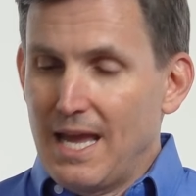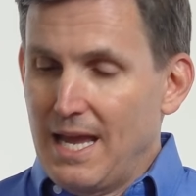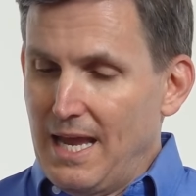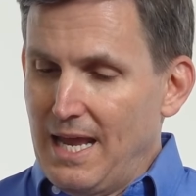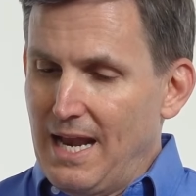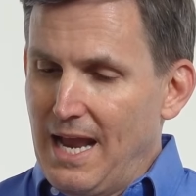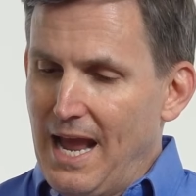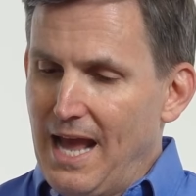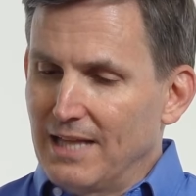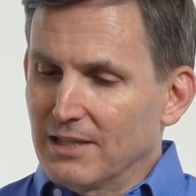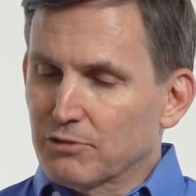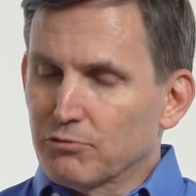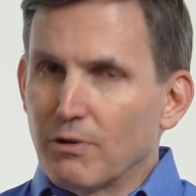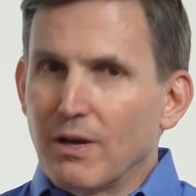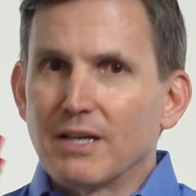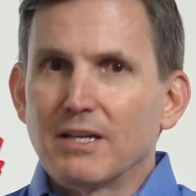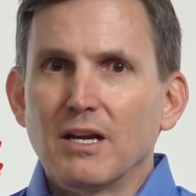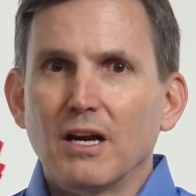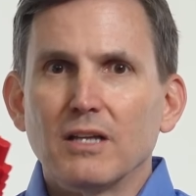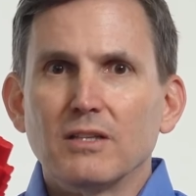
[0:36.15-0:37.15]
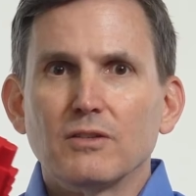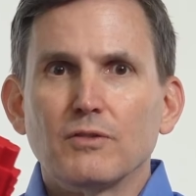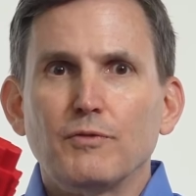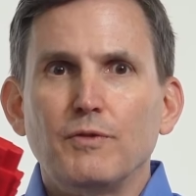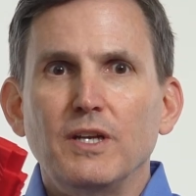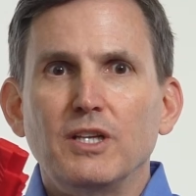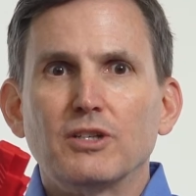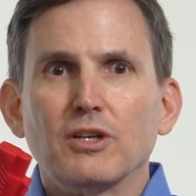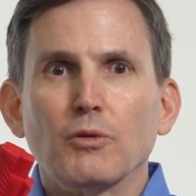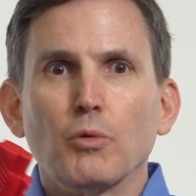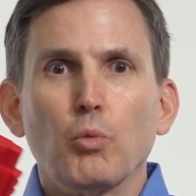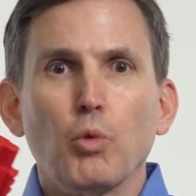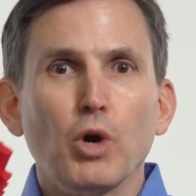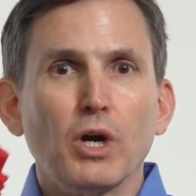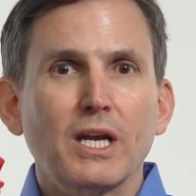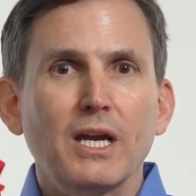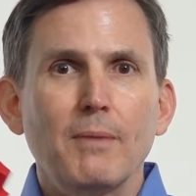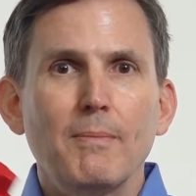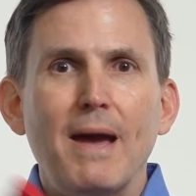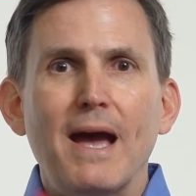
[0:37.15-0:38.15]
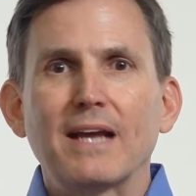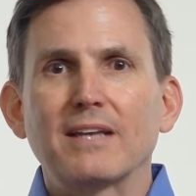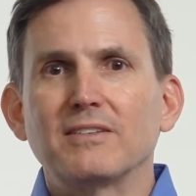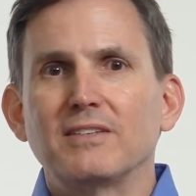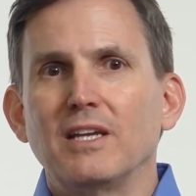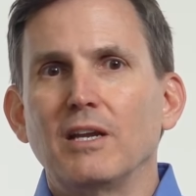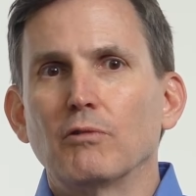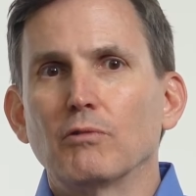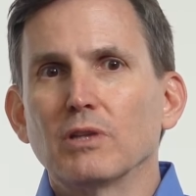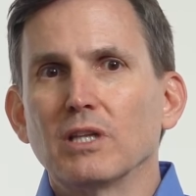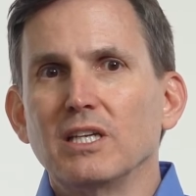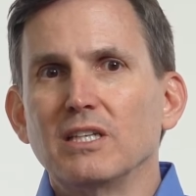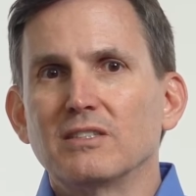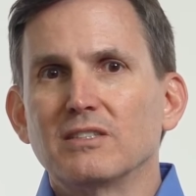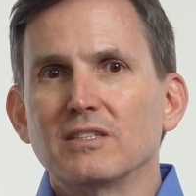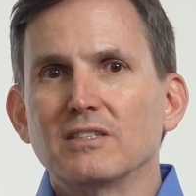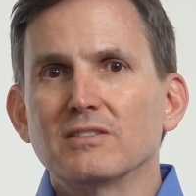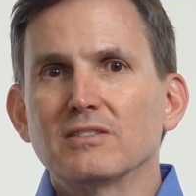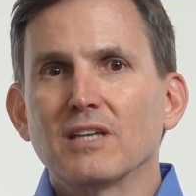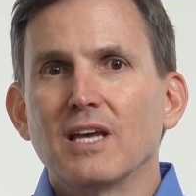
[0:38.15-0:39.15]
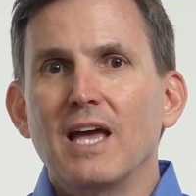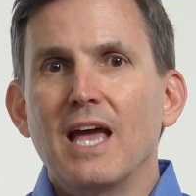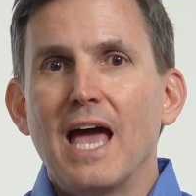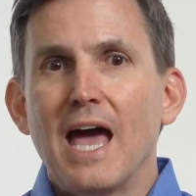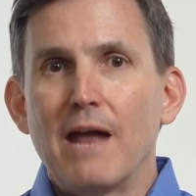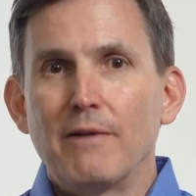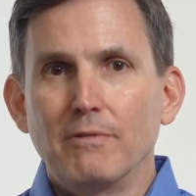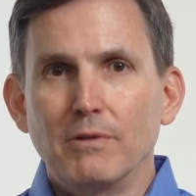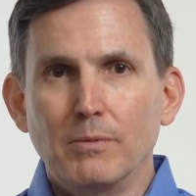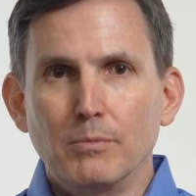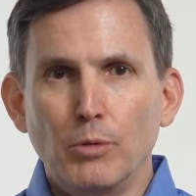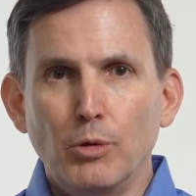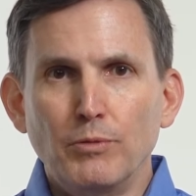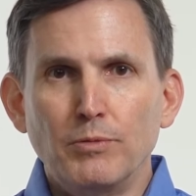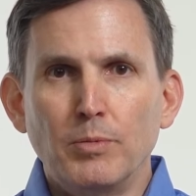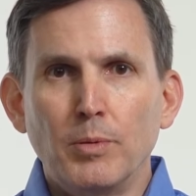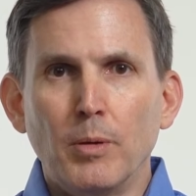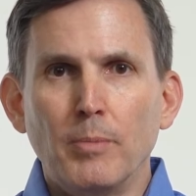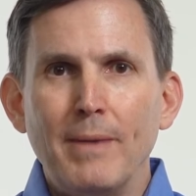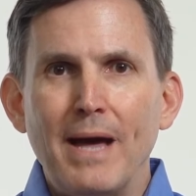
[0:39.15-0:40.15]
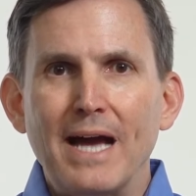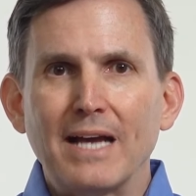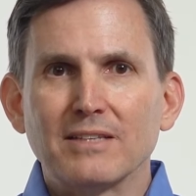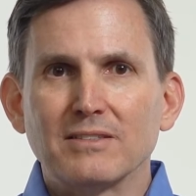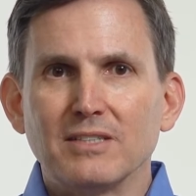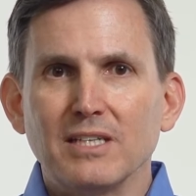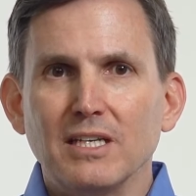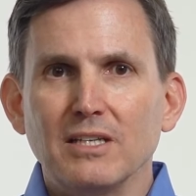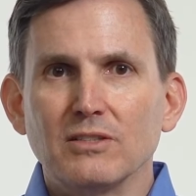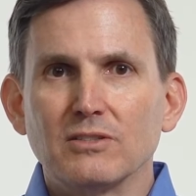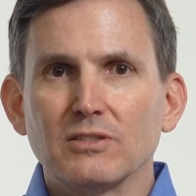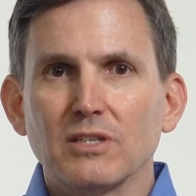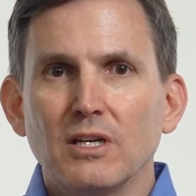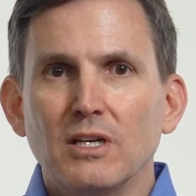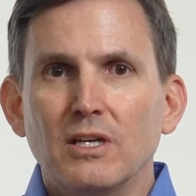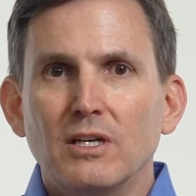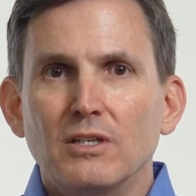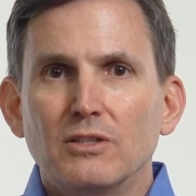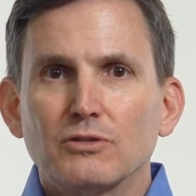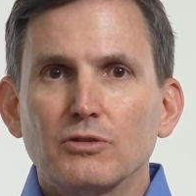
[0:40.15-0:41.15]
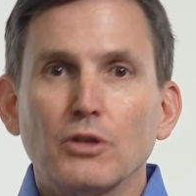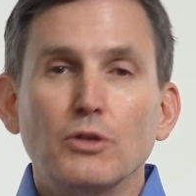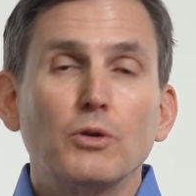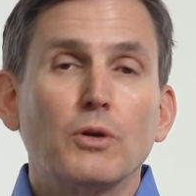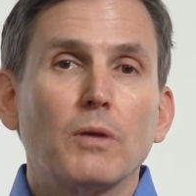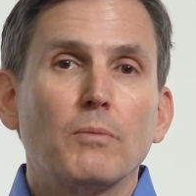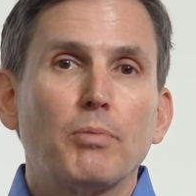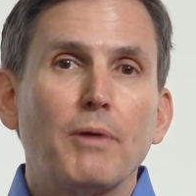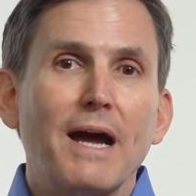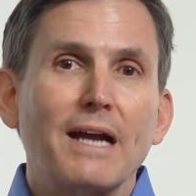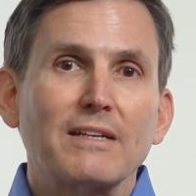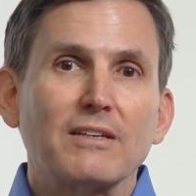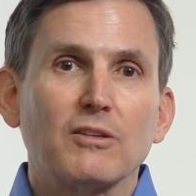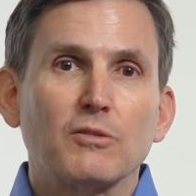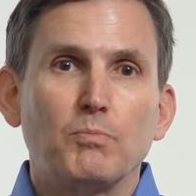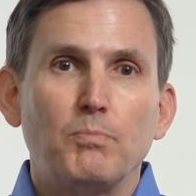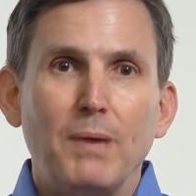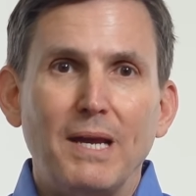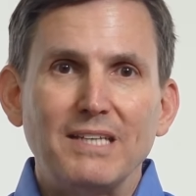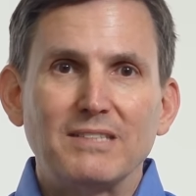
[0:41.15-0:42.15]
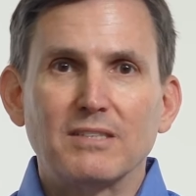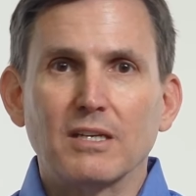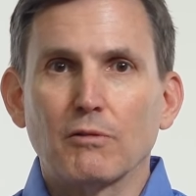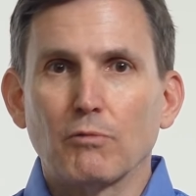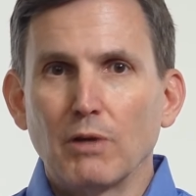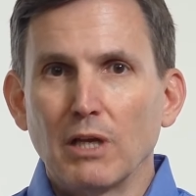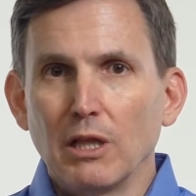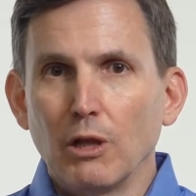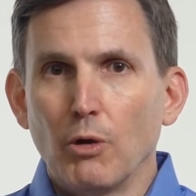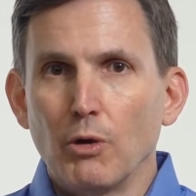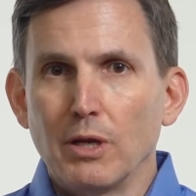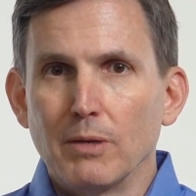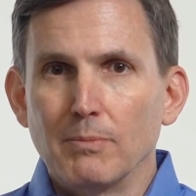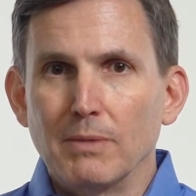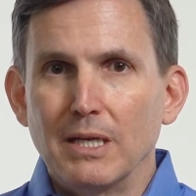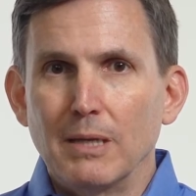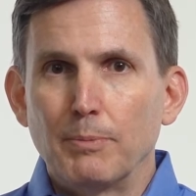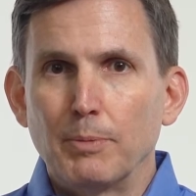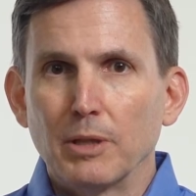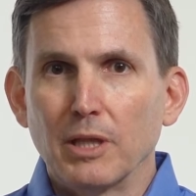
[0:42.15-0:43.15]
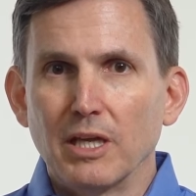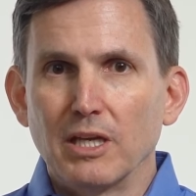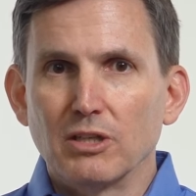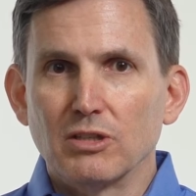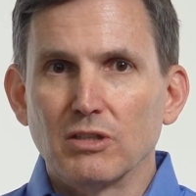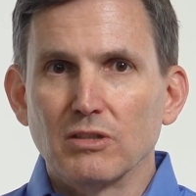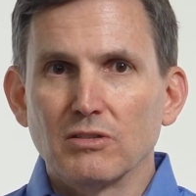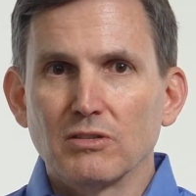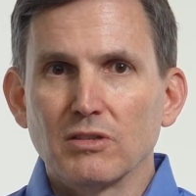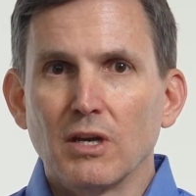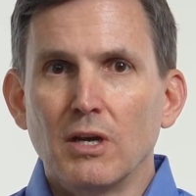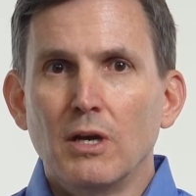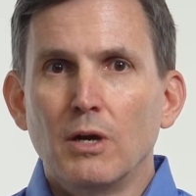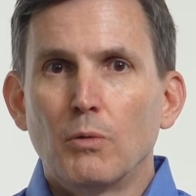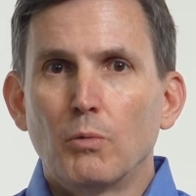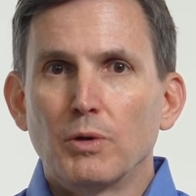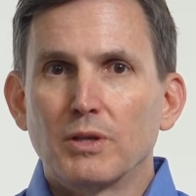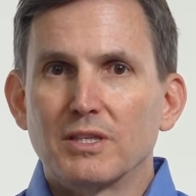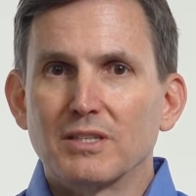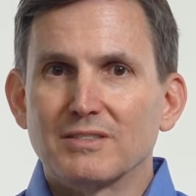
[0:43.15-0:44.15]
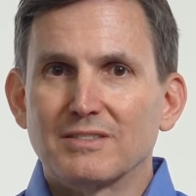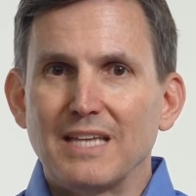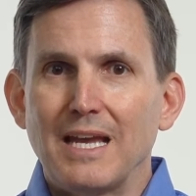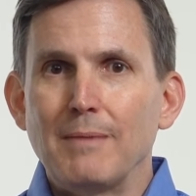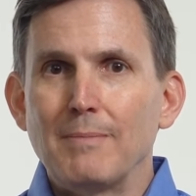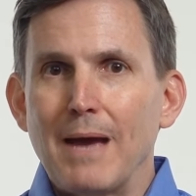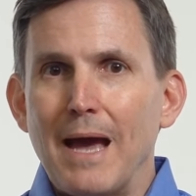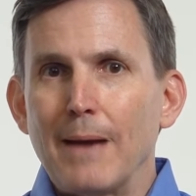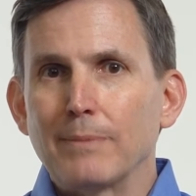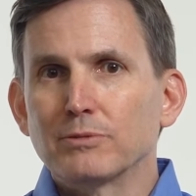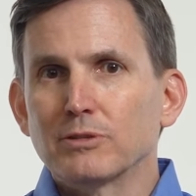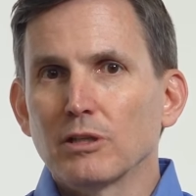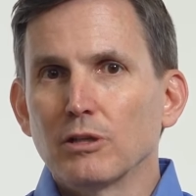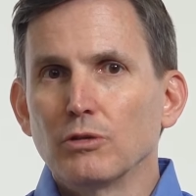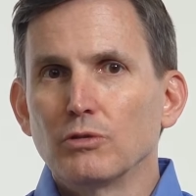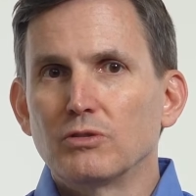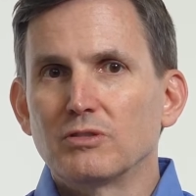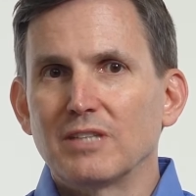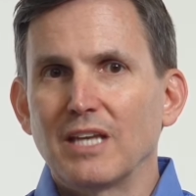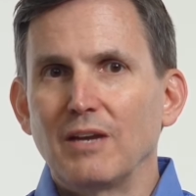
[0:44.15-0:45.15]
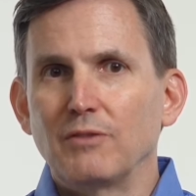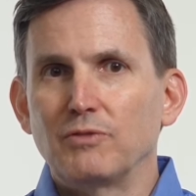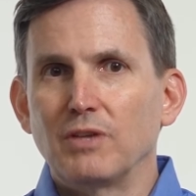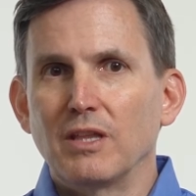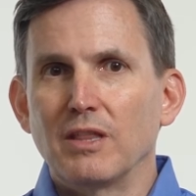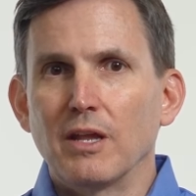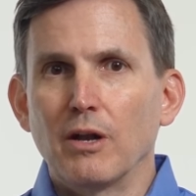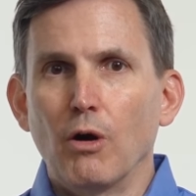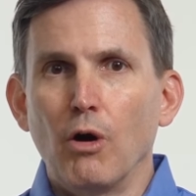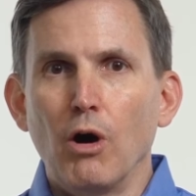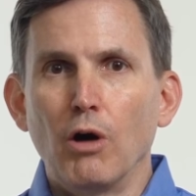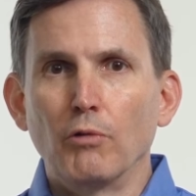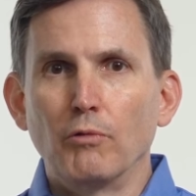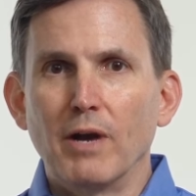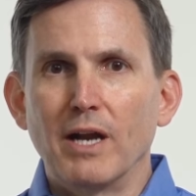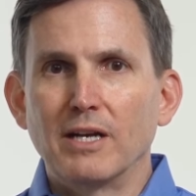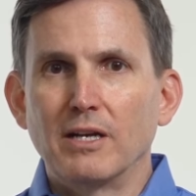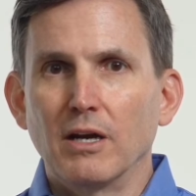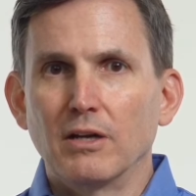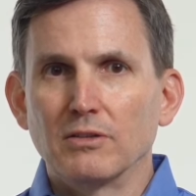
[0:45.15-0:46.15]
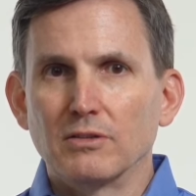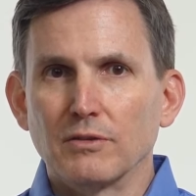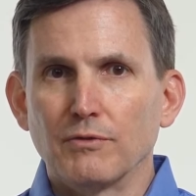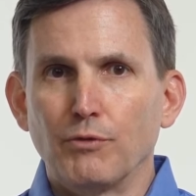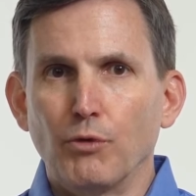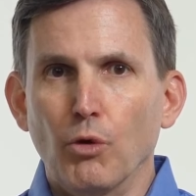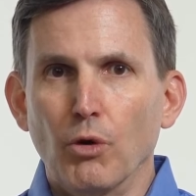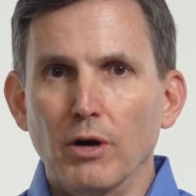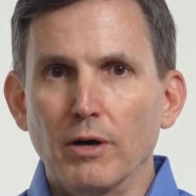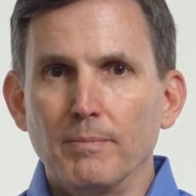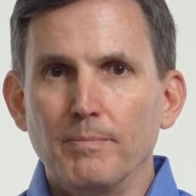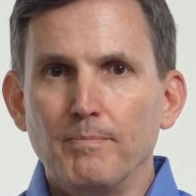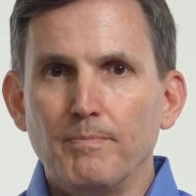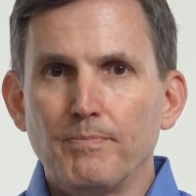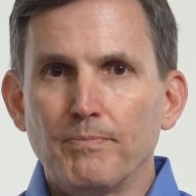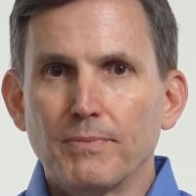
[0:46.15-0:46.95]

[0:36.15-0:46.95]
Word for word: Enhanced Red Guns feature working magazine releases and removable magazines so you can practice basic reloading manipulations with the same absolute safety that all Red Guns afford.